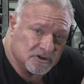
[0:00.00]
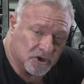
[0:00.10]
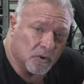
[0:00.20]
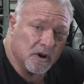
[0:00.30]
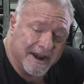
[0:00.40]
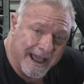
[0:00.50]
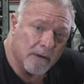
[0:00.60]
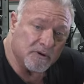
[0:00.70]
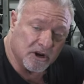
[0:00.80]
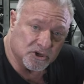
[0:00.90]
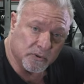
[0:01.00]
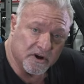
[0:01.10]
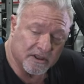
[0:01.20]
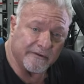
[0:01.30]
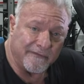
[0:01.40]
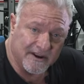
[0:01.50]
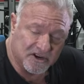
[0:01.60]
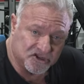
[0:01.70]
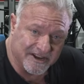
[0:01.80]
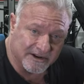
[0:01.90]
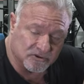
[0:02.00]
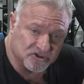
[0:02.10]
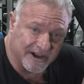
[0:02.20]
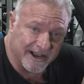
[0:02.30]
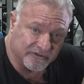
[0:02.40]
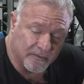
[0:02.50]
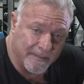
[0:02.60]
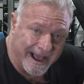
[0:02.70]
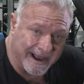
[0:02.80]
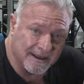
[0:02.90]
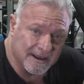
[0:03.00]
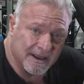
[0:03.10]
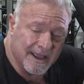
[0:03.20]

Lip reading: So now I'm going to do another finishing exercise for back,